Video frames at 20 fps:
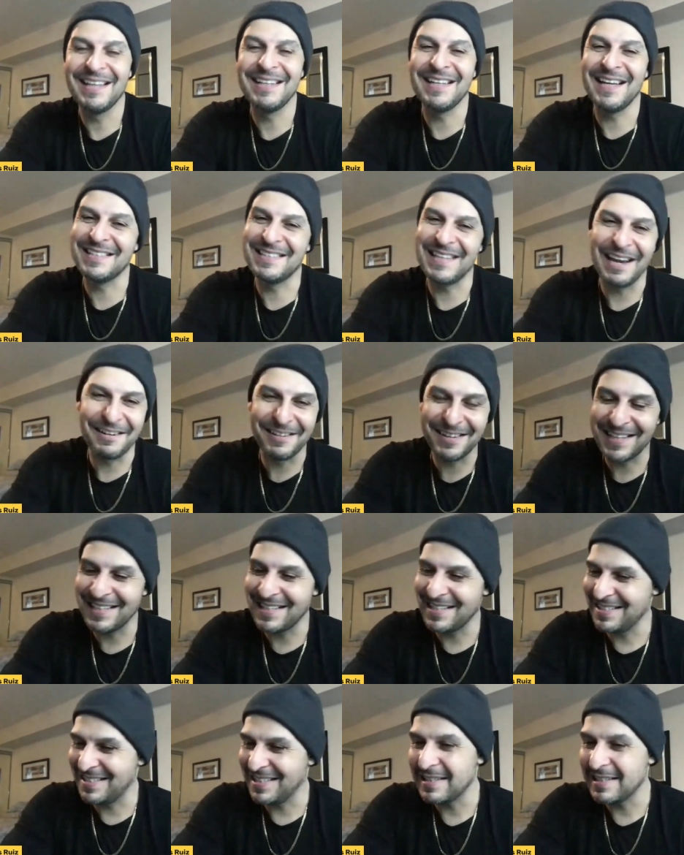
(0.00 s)
and as
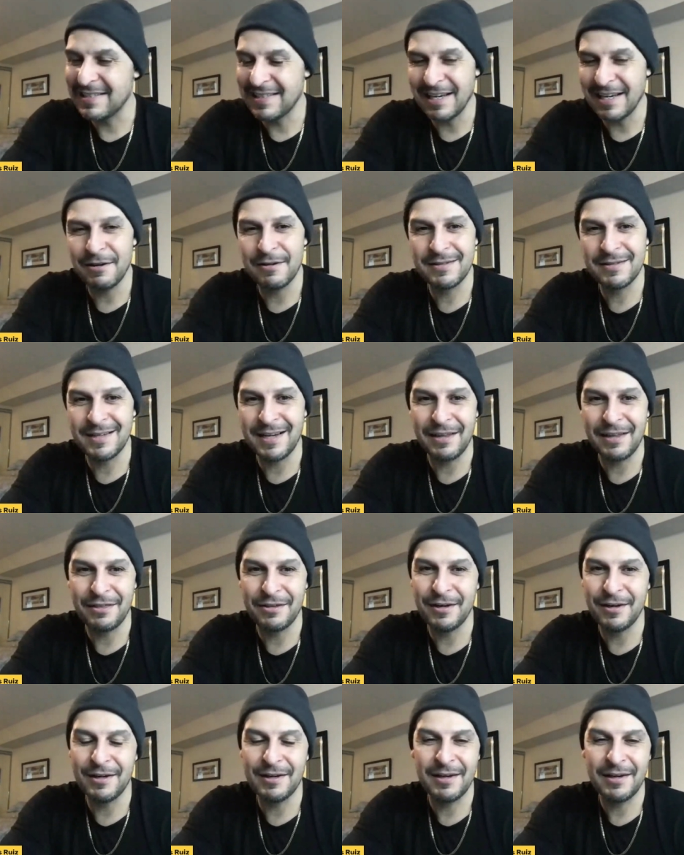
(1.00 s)
arrogant as this sounds, I
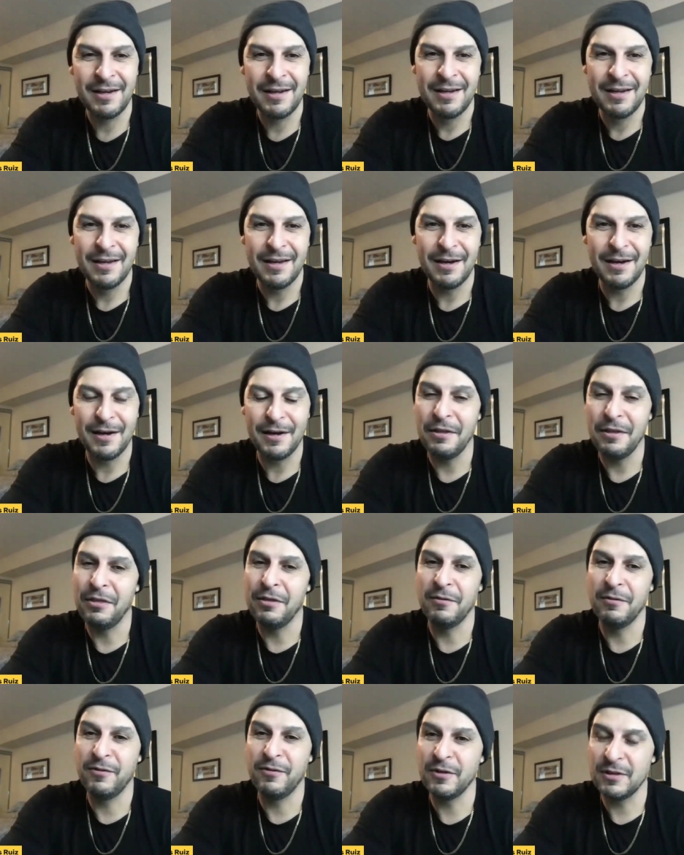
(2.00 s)
thought uh,
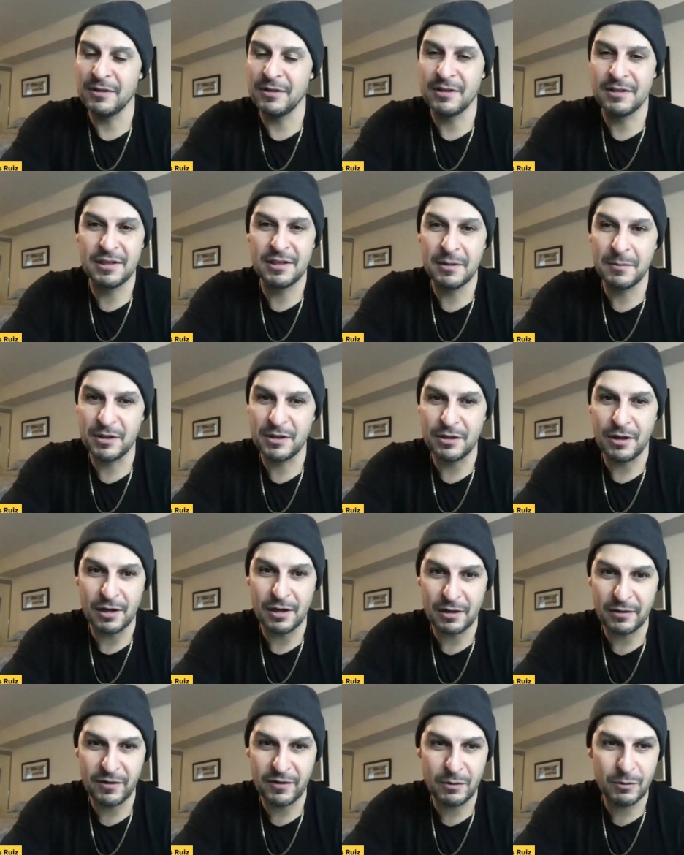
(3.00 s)
the the
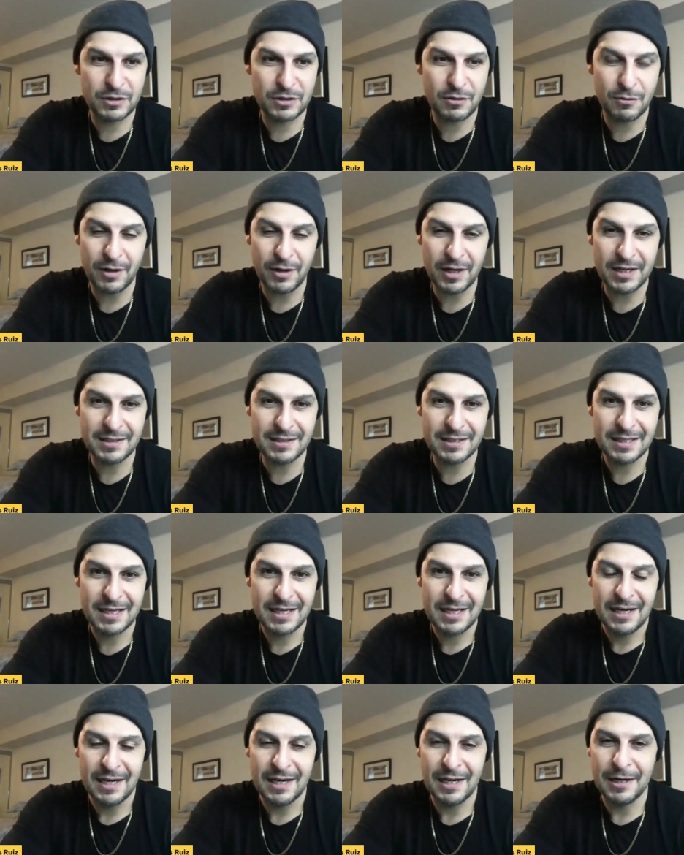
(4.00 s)
cinematography was great.
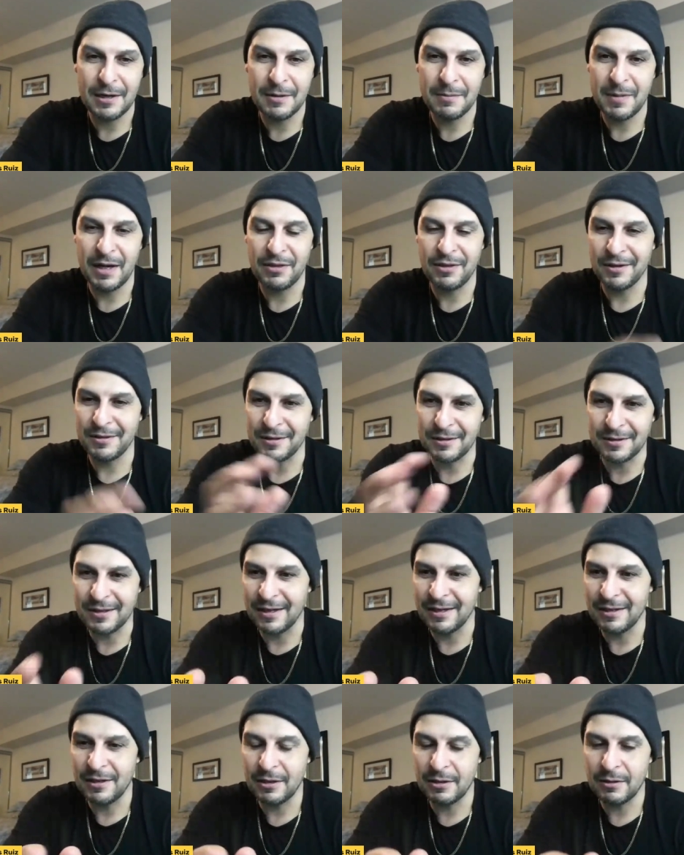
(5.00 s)
Um, I thought the
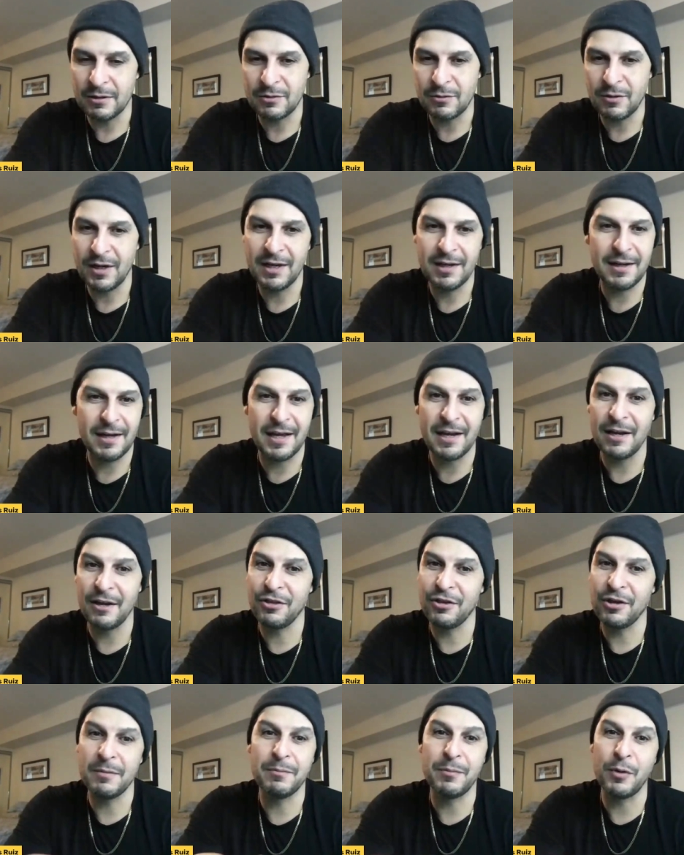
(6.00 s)
dialogue was great, and I
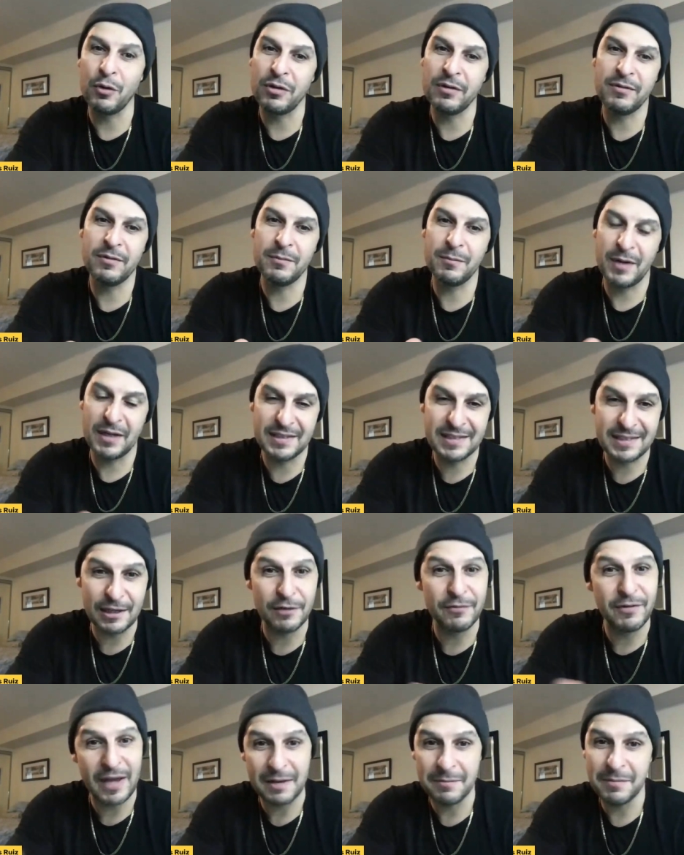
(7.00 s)
thought both of
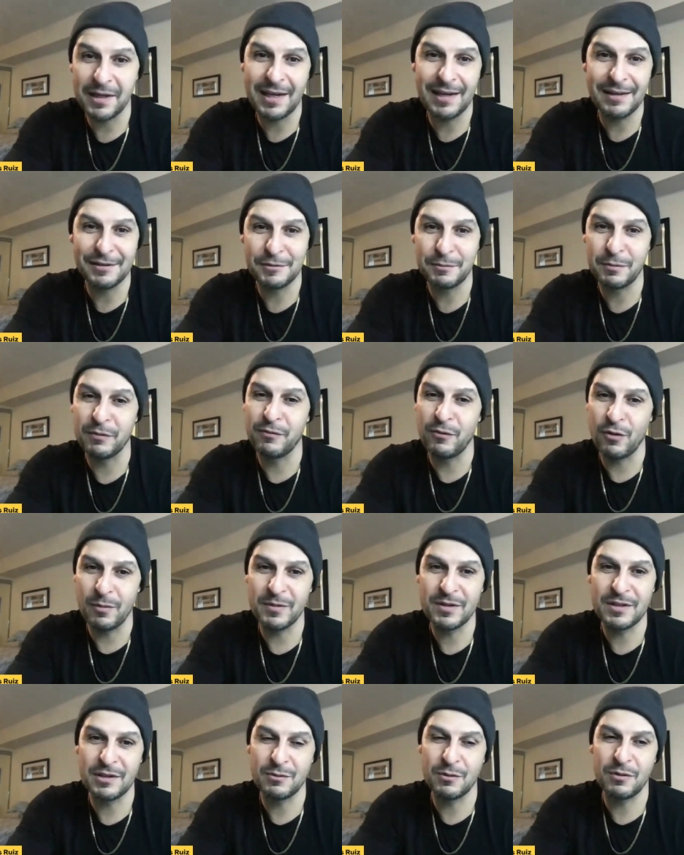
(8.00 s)
myself and Michaela's
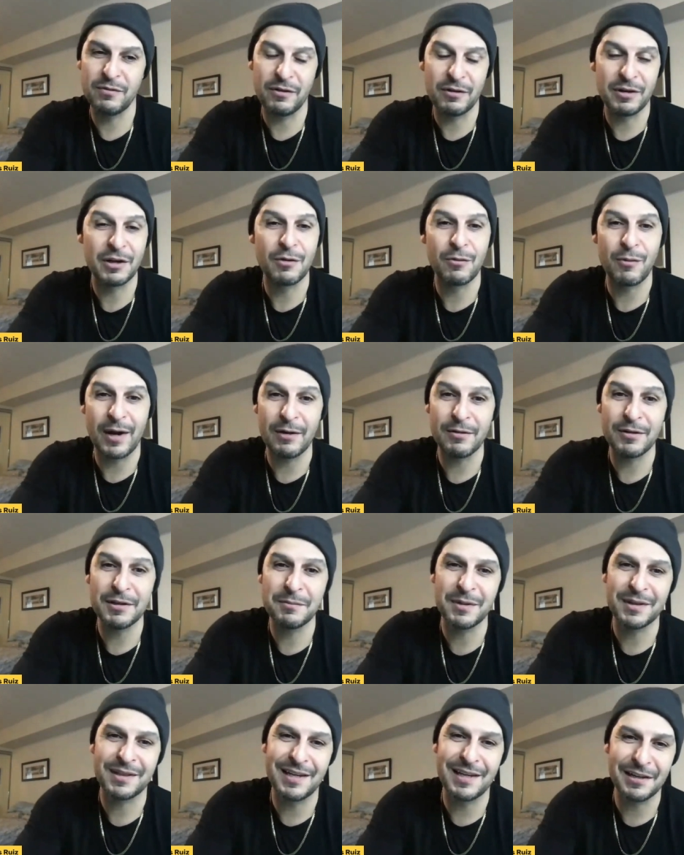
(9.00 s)
performances were very
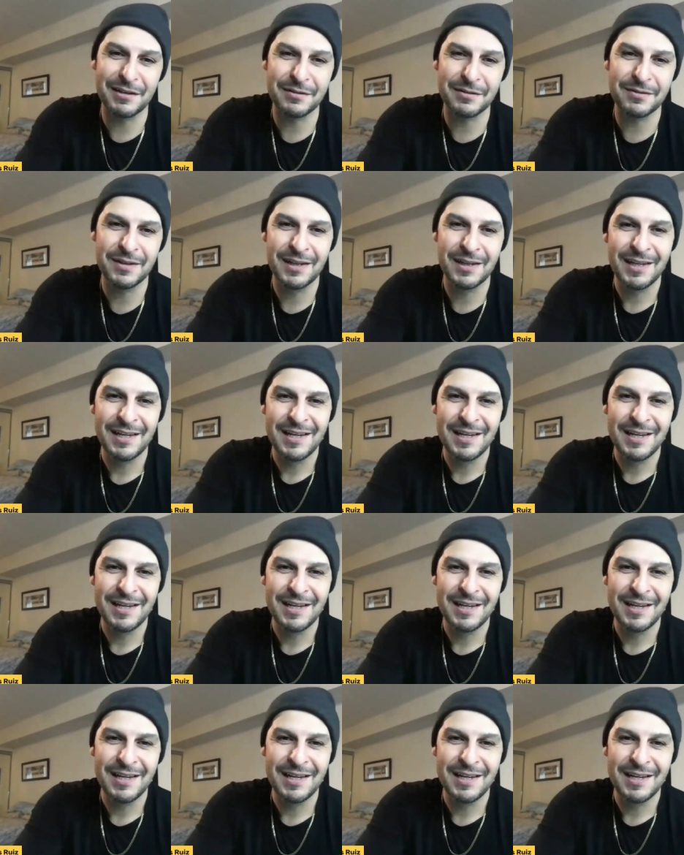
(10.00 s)
grounded, but kind of